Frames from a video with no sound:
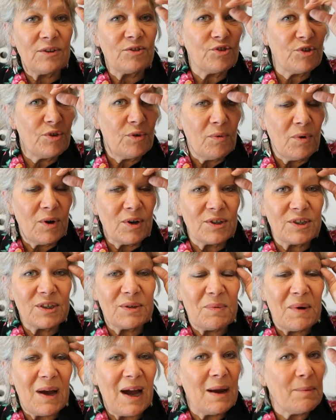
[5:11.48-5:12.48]
drew on
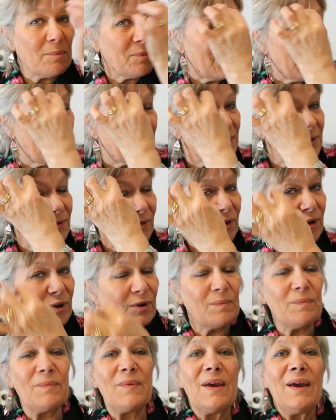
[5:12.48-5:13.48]
some eyebrows
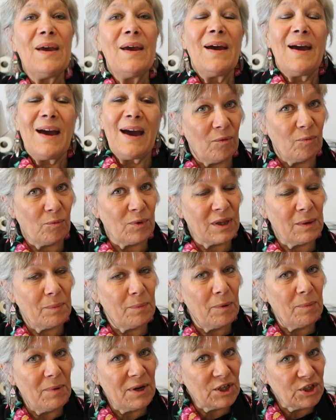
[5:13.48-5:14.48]
for him. With the
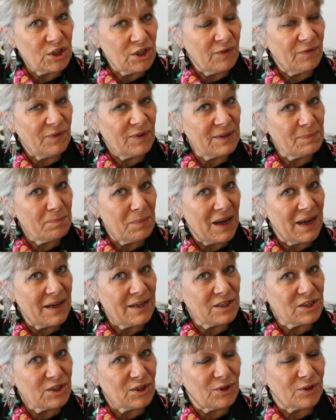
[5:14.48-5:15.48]
permission of my
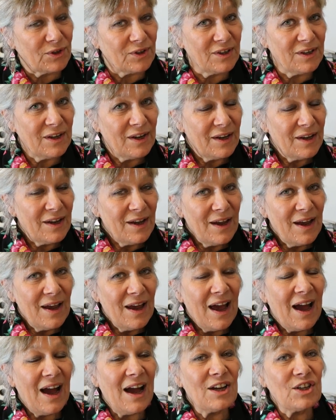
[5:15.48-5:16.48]
son,
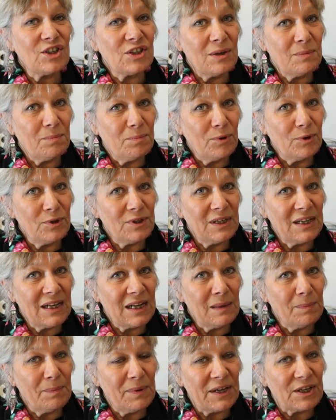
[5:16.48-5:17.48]
I shall put a
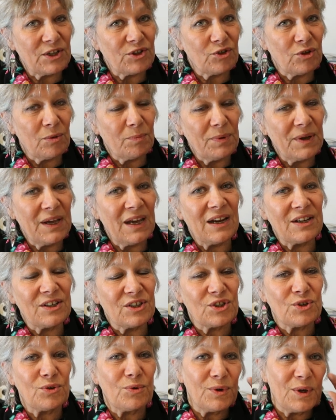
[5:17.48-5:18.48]
little picture up here
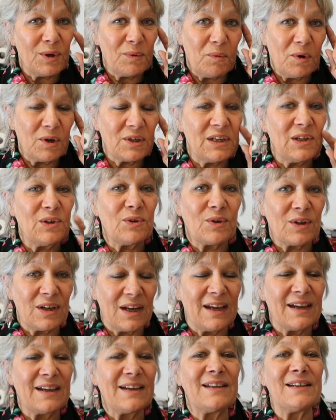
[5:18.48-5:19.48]
to show you what he looked
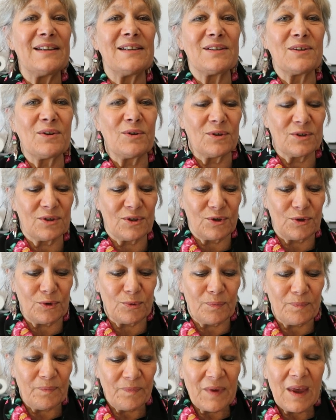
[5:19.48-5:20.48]
like in his
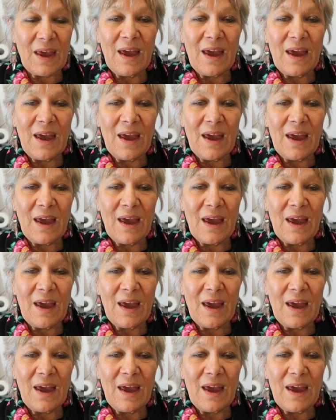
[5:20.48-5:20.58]
costume.